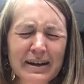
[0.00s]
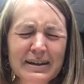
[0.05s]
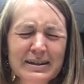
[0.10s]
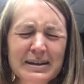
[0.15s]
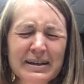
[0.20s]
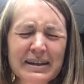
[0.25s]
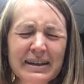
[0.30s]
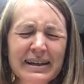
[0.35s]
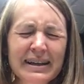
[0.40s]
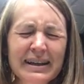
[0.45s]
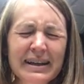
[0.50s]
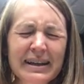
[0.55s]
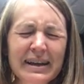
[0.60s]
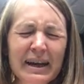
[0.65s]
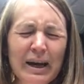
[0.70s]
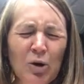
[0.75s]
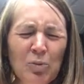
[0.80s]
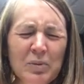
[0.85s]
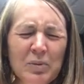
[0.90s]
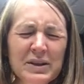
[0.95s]
God,
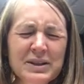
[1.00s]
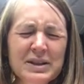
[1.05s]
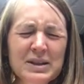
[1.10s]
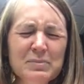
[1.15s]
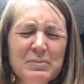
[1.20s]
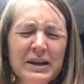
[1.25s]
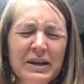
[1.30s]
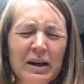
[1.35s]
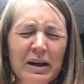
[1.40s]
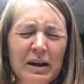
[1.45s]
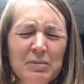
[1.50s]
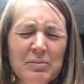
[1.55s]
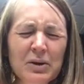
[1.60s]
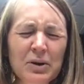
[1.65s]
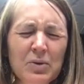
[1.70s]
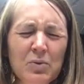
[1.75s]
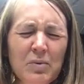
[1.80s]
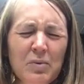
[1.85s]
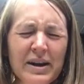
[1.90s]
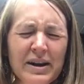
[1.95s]
help us
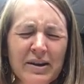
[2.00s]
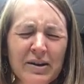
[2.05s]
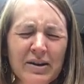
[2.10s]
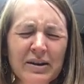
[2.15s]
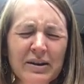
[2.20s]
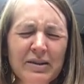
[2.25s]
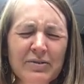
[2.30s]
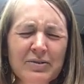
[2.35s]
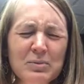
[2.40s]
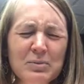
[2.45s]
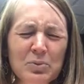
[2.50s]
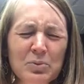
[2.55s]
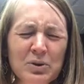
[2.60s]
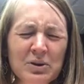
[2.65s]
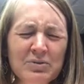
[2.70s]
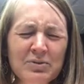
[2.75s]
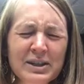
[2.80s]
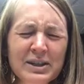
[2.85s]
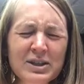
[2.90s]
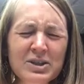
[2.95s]
become aware of the
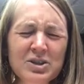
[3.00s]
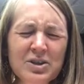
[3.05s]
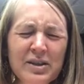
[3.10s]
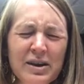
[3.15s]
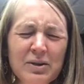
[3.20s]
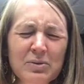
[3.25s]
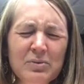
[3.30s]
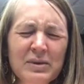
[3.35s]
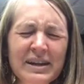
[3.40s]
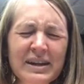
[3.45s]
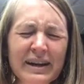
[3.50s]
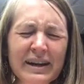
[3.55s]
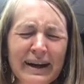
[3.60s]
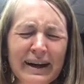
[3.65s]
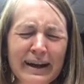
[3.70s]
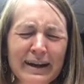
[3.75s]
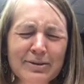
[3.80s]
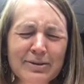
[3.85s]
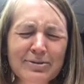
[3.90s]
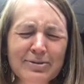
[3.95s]
privilege that we
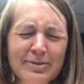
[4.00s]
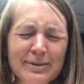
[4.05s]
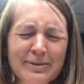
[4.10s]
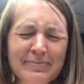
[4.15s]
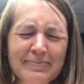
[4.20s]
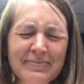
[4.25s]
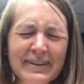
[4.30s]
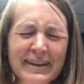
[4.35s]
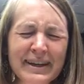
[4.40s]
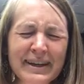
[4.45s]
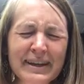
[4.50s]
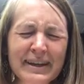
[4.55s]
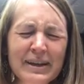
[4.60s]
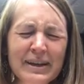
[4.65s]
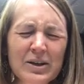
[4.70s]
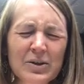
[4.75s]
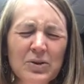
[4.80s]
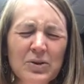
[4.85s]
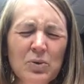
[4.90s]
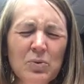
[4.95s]
have,
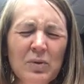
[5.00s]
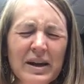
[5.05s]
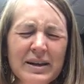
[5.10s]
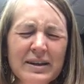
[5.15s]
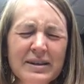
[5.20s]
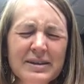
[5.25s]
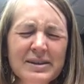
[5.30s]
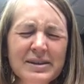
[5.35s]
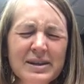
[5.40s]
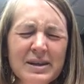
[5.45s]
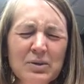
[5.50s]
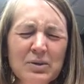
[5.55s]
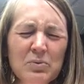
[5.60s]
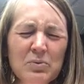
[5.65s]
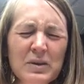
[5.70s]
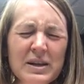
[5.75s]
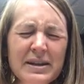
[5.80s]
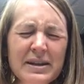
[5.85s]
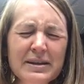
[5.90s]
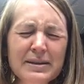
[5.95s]
the ways
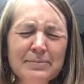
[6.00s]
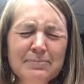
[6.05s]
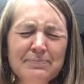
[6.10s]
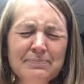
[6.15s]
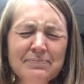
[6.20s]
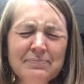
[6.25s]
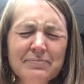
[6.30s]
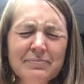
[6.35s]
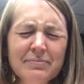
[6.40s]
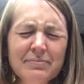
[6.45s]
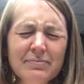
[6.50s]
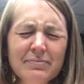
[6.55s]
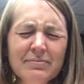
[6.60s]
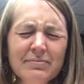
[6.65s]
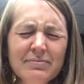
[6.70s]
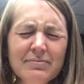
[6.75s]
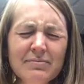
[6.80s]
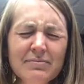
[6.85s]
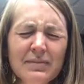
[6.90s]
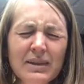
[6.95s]
that we
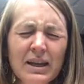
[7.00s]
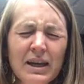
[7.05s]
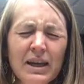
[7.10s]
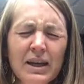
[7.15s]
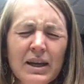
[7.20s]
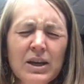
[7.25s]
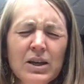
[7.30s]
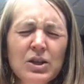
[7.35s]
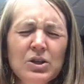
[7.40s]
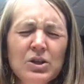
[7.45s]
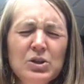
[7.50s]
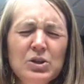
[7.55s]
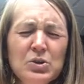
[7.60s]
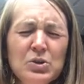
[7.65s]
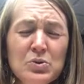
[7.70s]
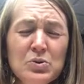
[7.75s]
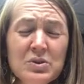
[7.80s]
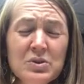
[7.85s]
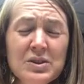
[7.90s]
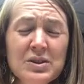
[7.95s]

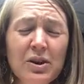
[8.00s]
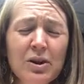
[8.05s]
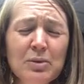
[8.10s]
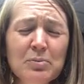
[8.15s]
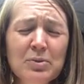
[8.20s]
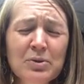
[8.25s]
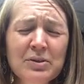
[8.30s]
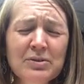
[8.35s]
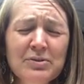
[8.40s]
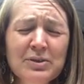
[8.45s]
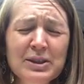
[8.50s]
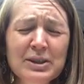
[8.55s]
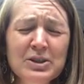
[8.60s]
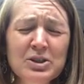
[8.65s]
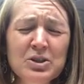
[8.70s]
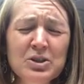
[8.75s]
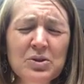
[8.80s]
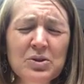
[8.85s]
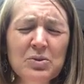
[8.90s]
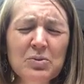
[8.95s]
use our
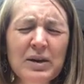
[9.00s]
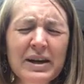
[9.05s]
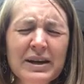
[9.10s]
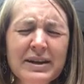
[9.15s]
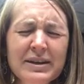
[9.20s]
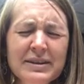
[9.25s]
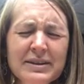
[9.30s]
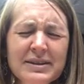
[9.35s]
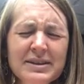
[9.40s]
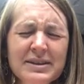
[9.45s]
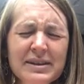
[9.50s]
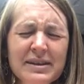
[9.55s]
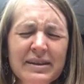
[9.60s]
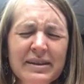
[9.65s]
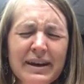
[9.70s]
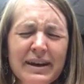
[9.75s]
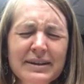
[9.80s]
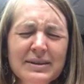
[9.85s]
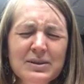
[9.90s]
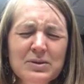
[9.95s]
privilege, the ways
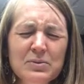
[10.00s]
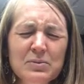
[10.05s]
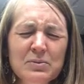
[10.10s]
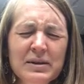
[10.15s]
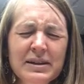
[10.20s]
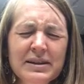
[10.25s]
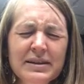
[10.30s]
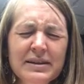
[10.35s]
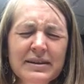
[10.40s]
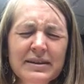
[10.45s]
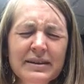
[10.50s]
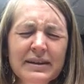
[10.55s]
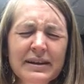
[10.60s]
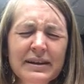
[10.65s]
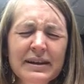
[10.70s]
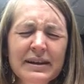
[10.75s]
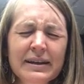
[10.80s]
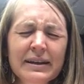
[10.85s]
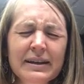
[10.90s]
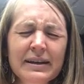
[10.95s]
that we
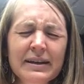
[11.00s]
